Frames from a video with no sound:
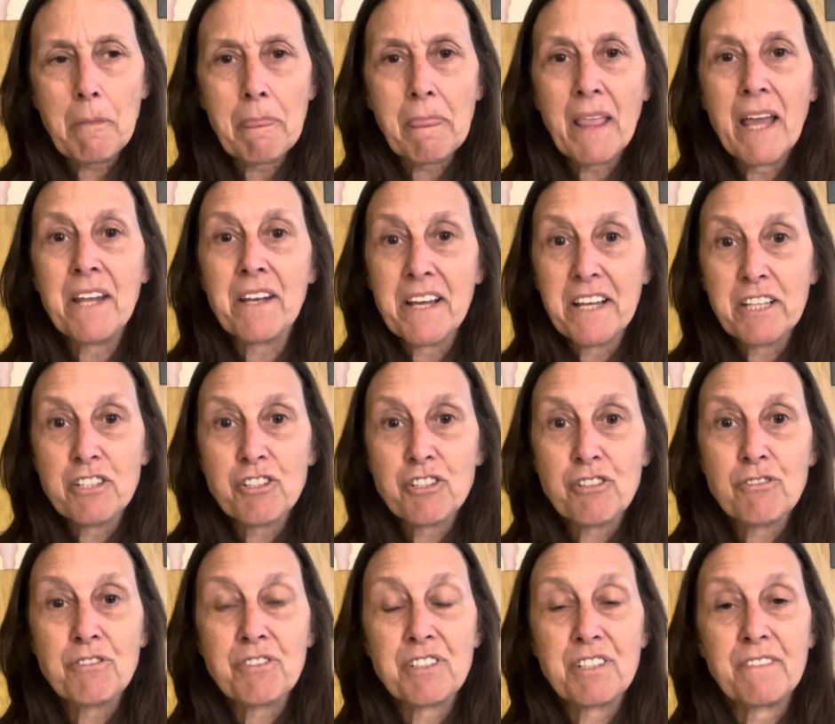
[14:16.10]
And I can
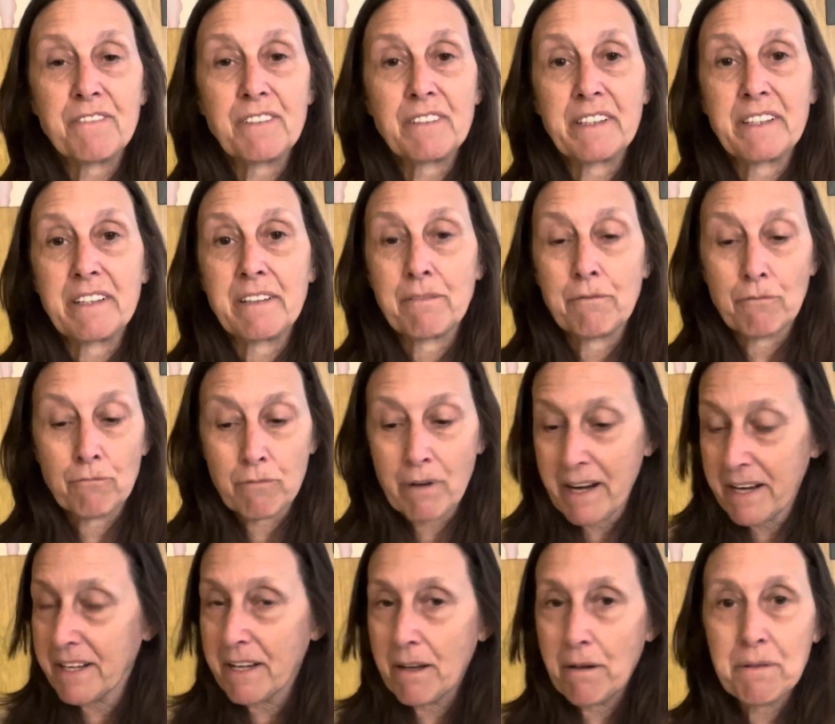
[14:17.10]
choose differently.
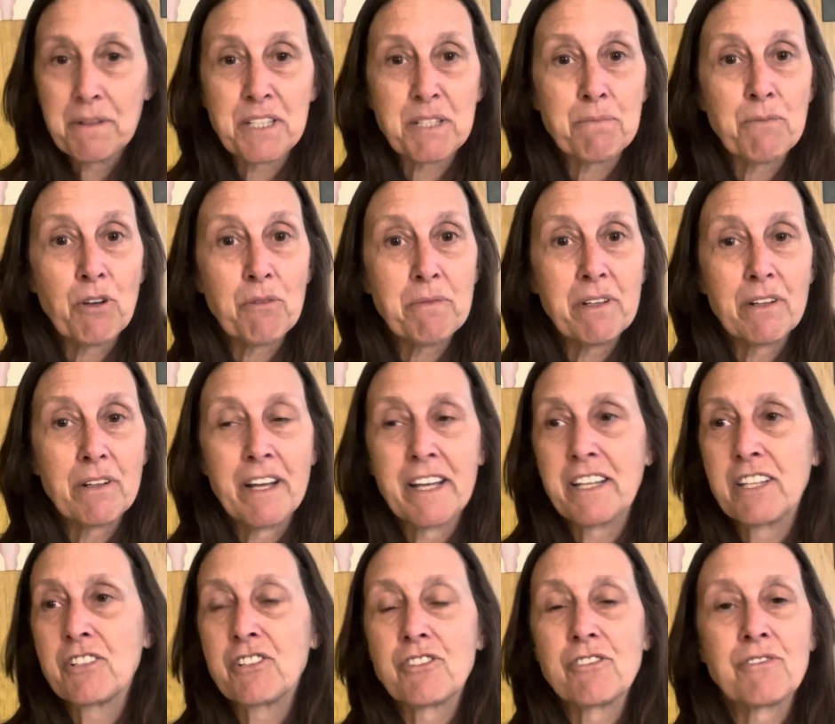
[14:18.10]
Right now in this moment, I
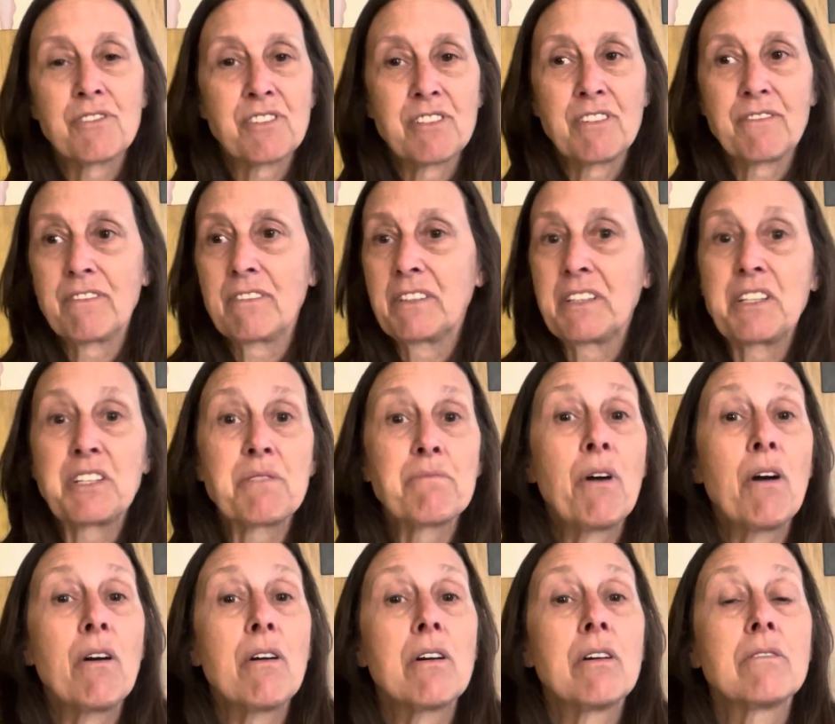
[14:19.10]
can choose differently
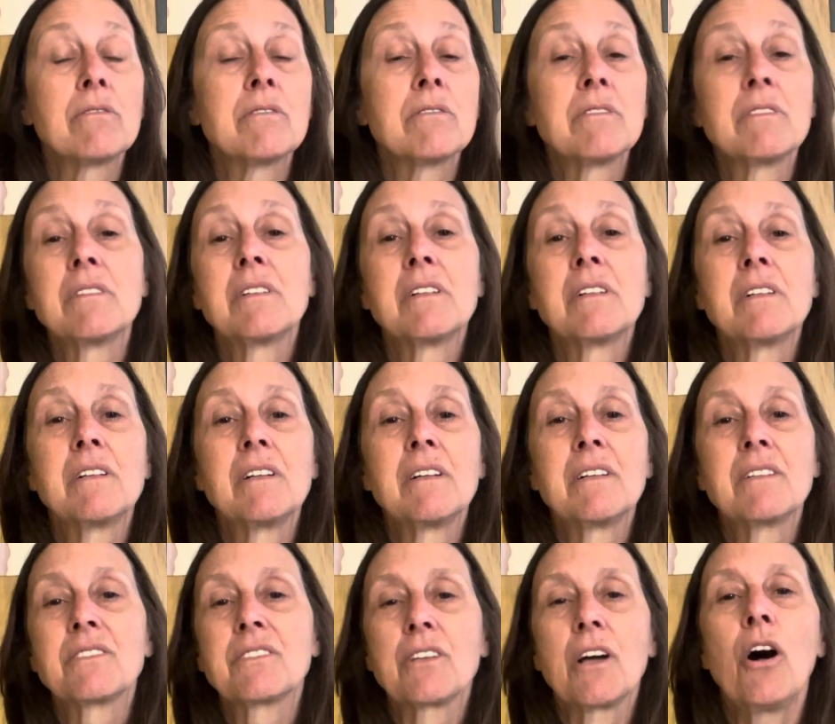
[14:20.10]
tomorrow.
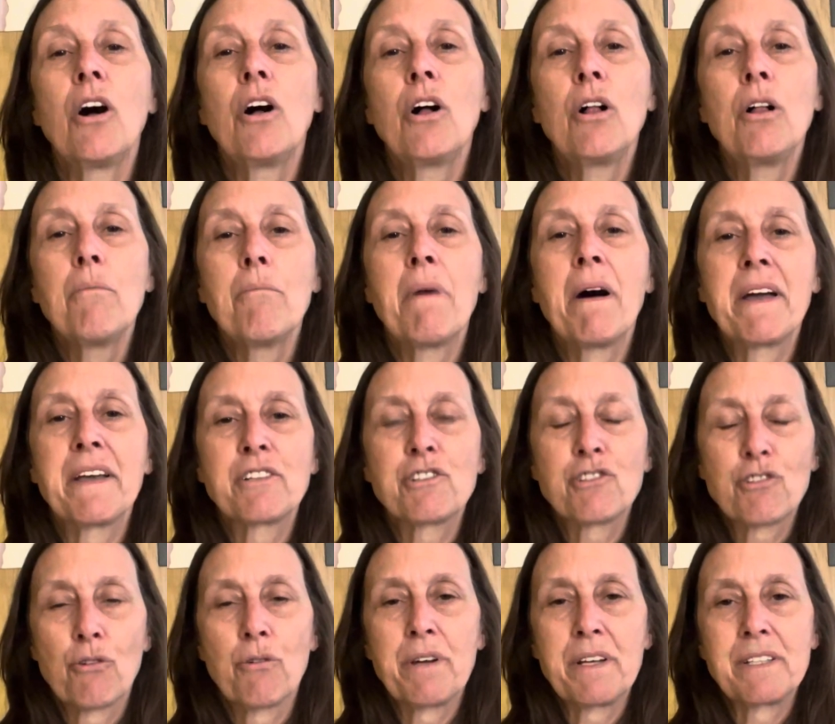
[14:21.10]
It's all my
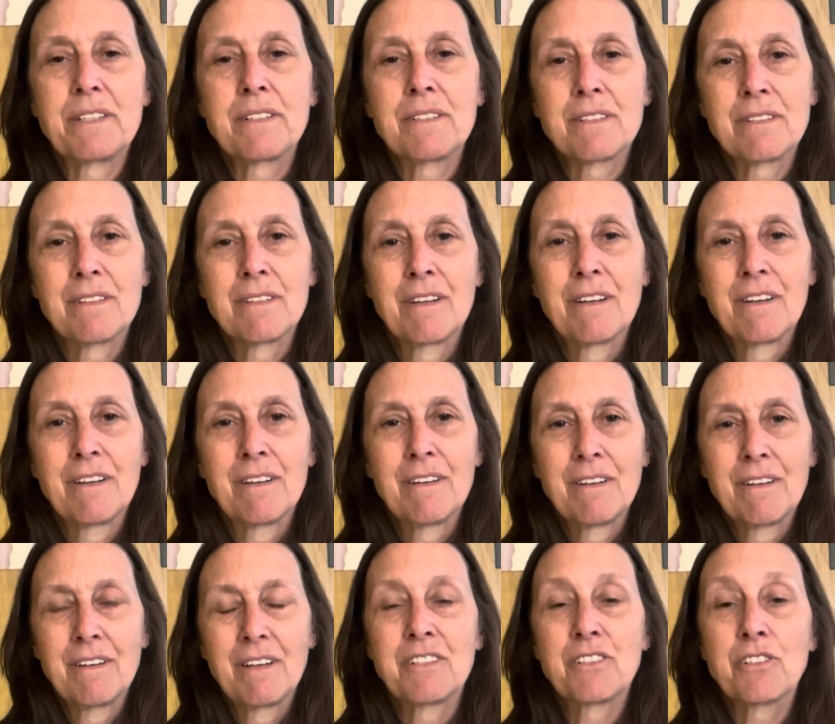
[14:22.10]
choice.
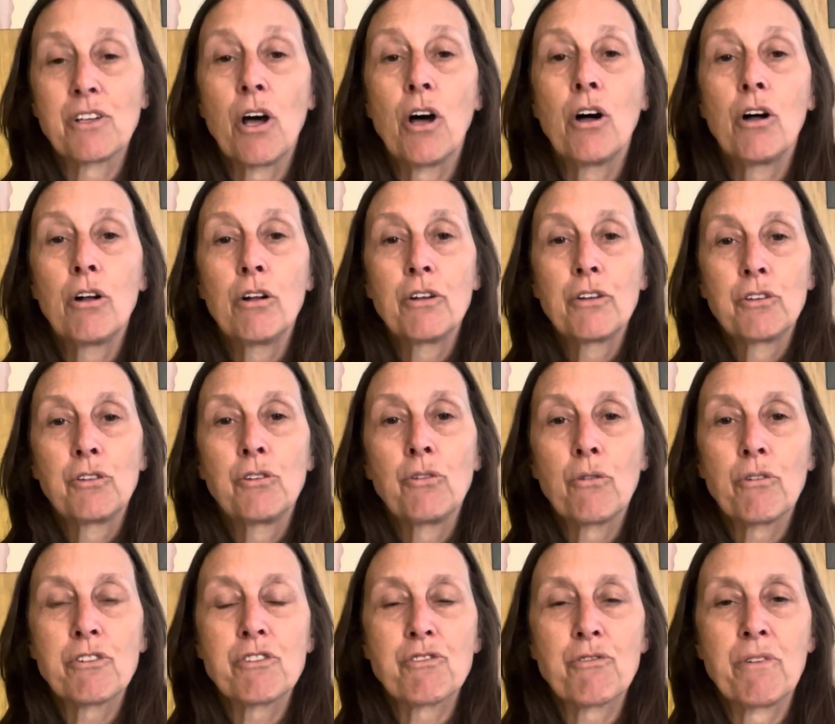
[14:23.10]
It's all
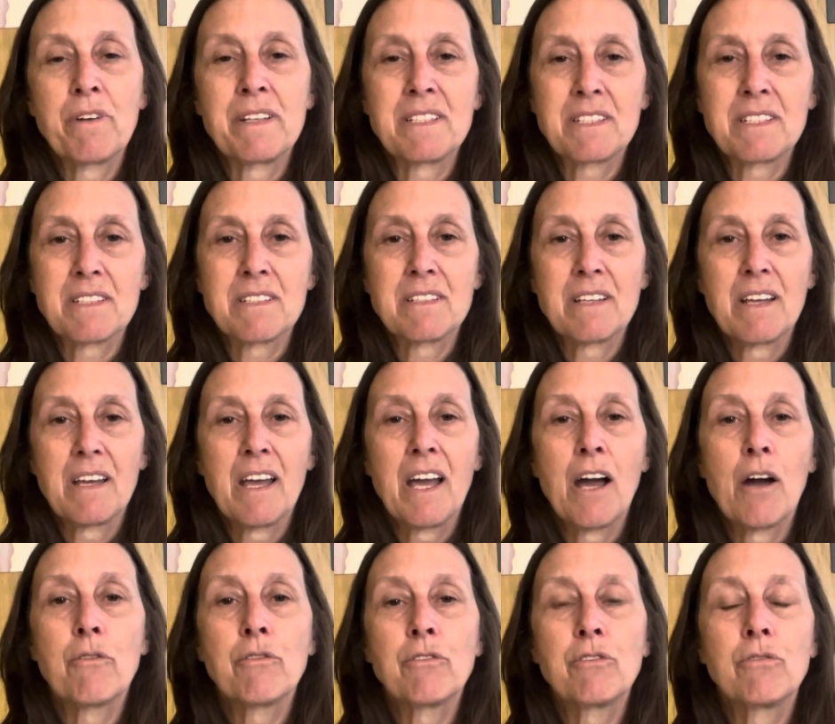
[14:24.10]
your choice,
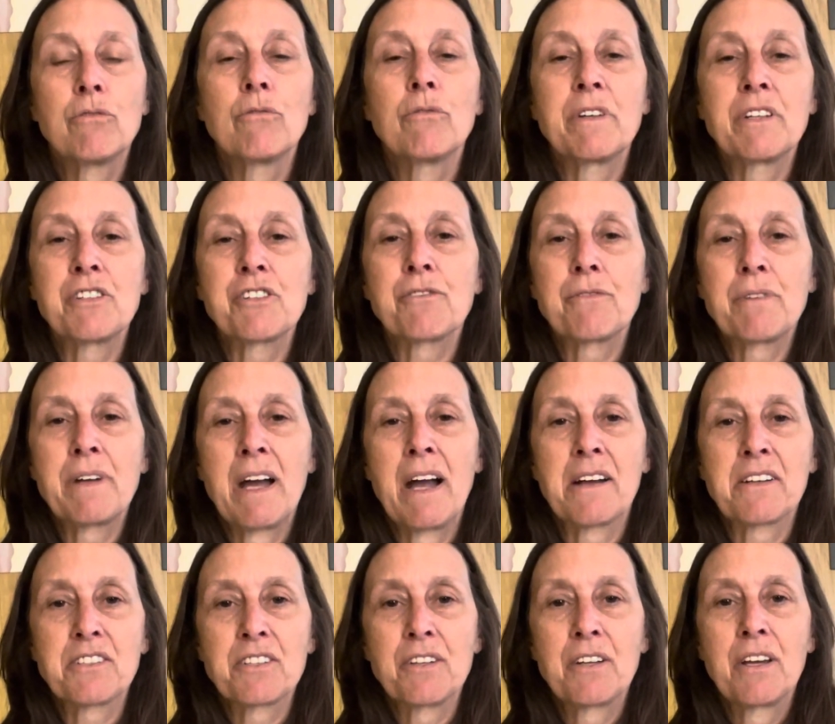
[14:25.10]
how you
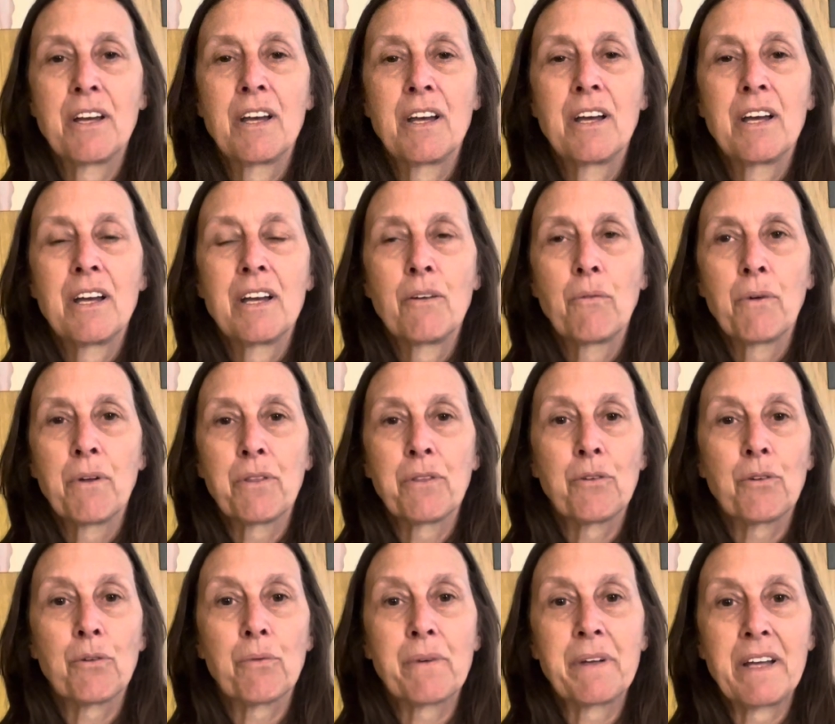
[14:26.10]
interact with
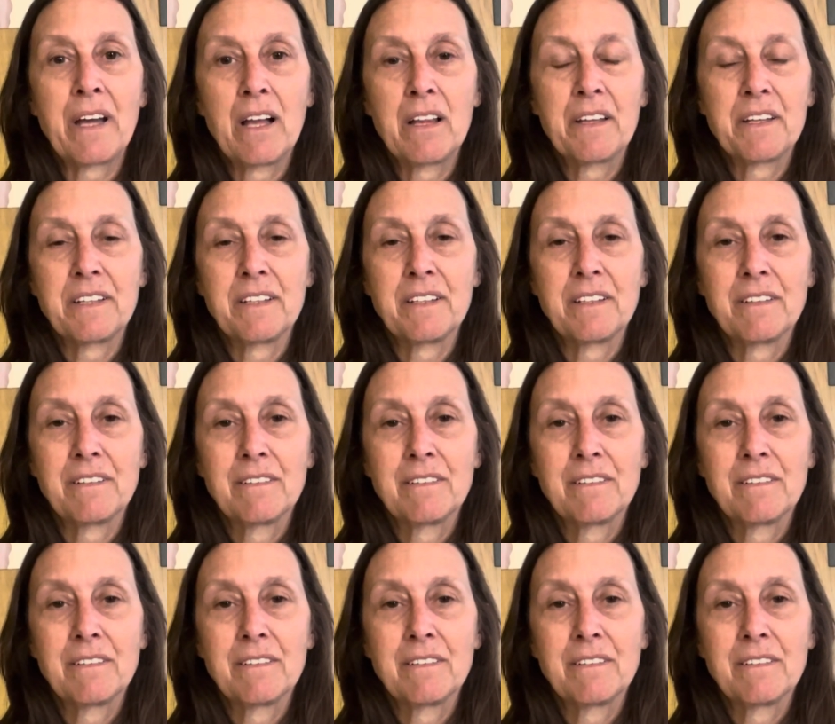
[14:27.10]
your reality.